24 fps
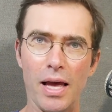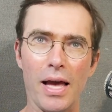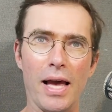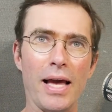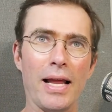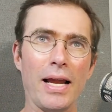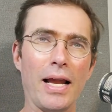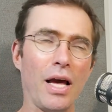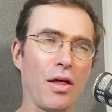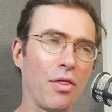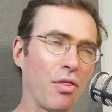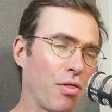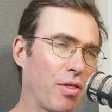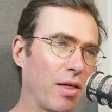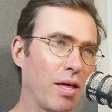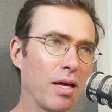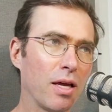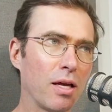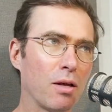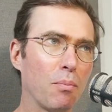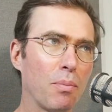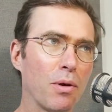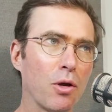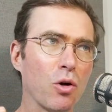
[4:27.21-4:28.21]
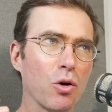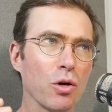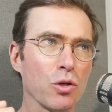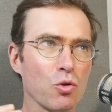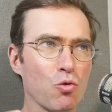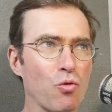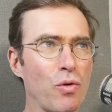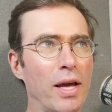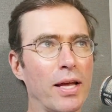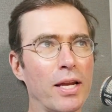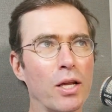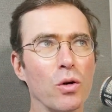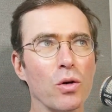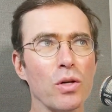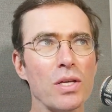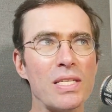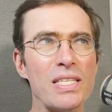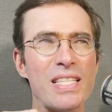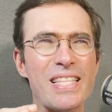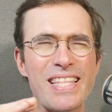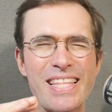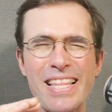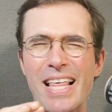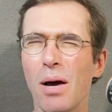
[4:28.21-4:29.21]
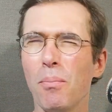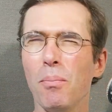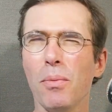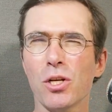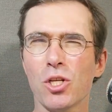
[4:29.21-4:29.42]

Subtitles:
And I think because radio isn't that